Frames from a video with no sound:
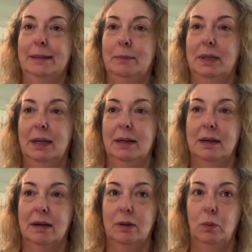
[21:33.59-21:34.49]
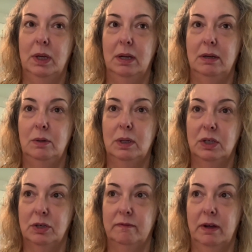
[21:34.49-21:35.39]
But I got it. We got a new
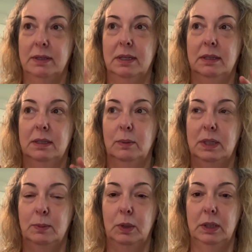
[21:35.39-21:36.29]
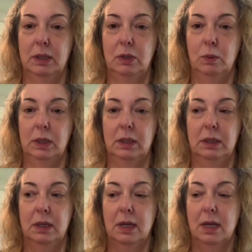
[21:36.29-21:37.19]
kitchen faucet, so he's putting the new one in